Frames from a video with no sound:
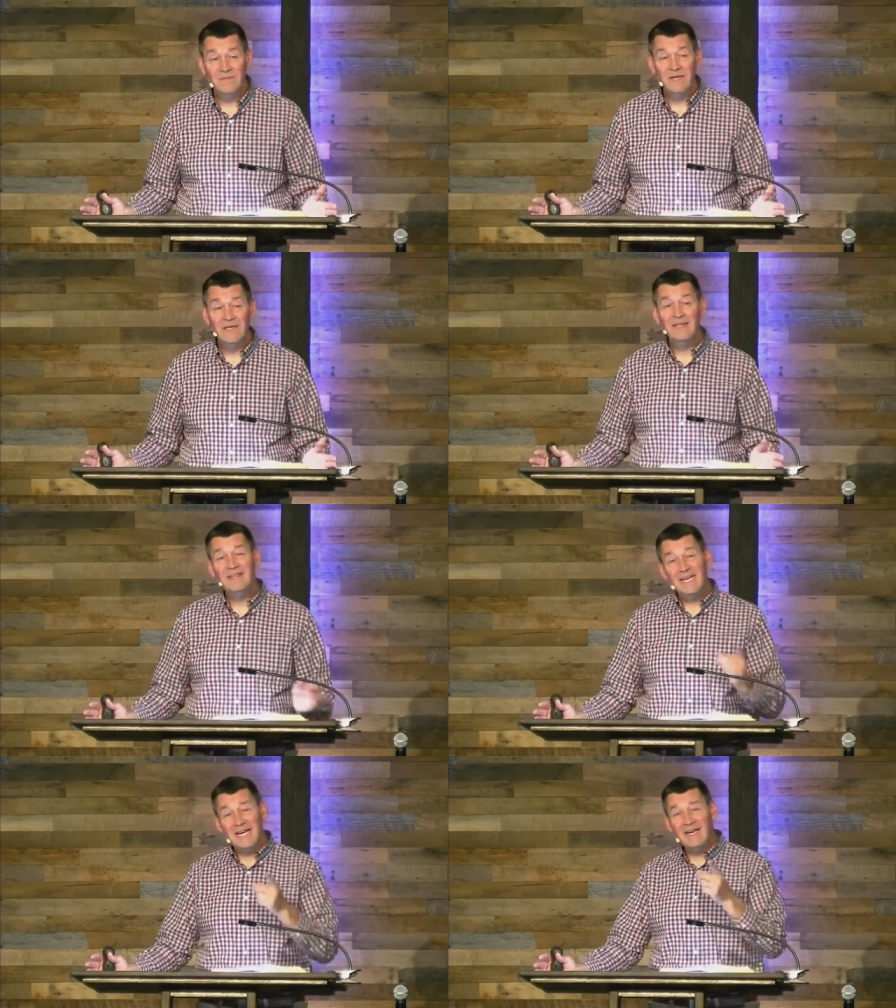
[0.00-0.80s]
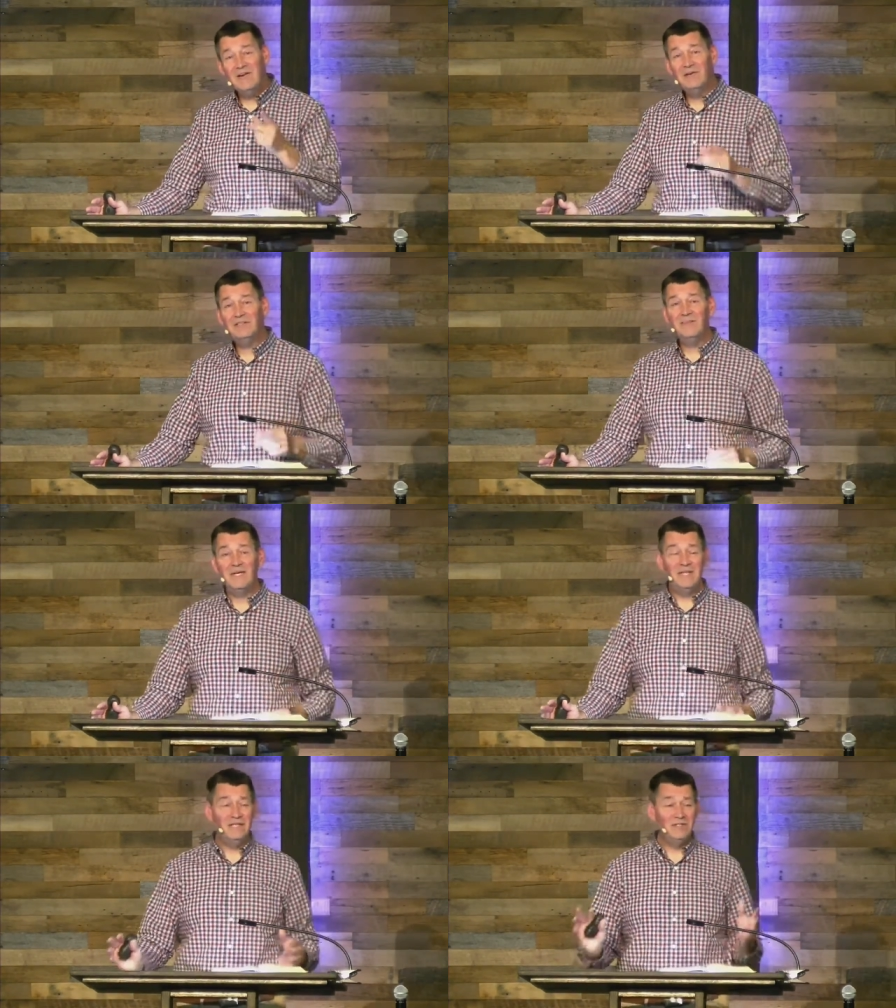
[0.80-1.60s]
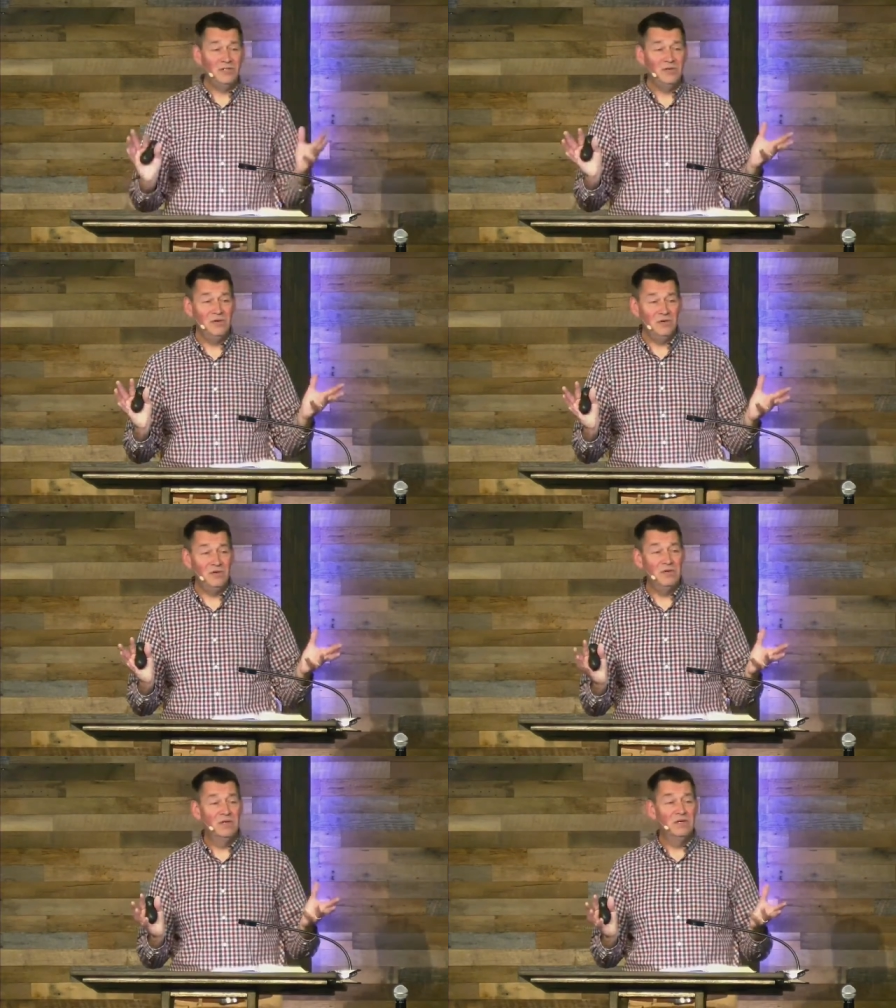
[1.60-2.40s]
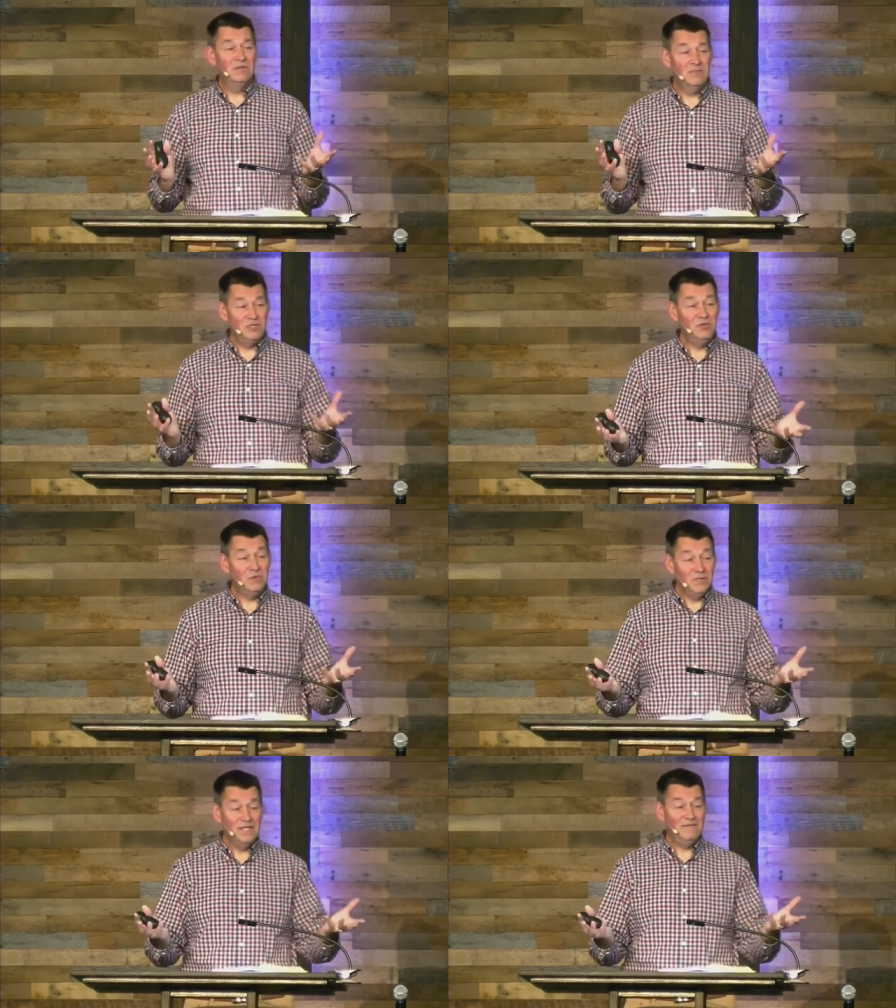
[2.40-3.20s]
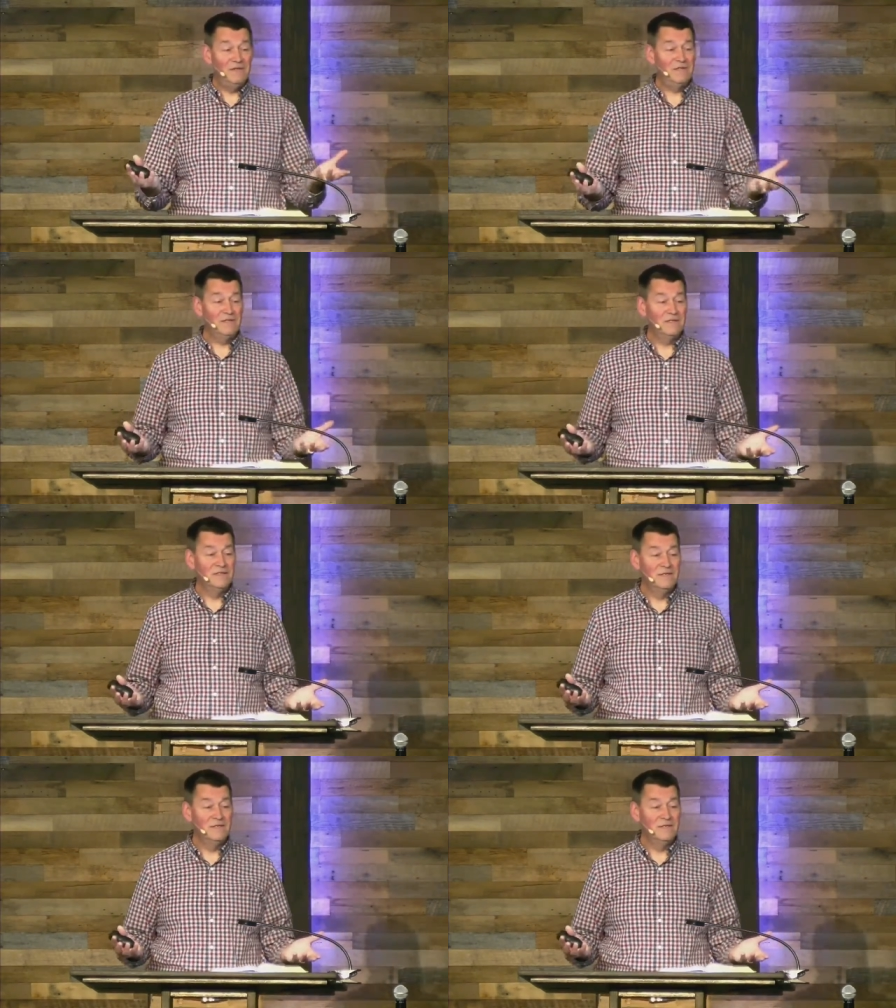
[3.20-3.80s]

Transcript: The thing I notice about these two mature believers